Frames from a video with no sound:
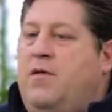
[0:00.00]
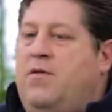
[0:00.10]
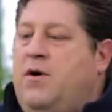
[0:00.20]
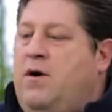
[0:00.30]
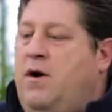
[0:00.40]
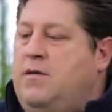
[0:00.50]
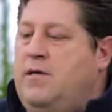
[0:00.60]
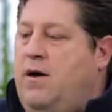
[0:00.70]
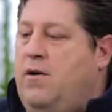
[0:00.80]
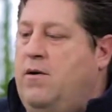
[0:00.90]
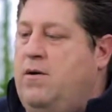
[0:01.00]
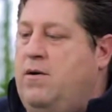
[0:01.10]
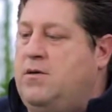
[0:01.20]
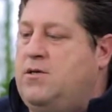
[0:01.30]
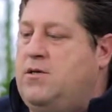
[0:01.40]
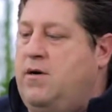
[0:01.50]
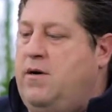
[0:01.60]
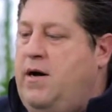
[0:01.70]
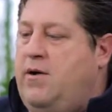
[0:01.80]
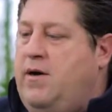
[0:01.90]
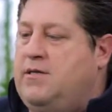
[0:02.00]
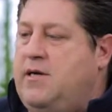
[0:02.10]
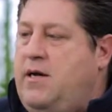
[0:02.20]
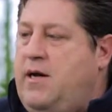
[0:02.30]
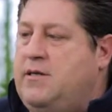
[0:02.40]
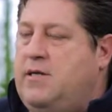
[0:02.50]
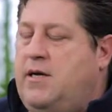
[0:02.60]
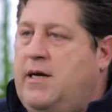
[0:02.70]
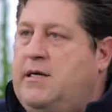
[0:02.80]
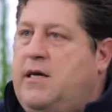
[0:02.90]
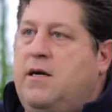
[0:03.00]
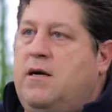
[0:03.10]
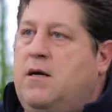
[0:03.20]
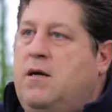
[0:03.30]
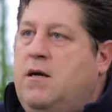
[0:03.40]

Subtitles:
The Garden Tower started out as an idea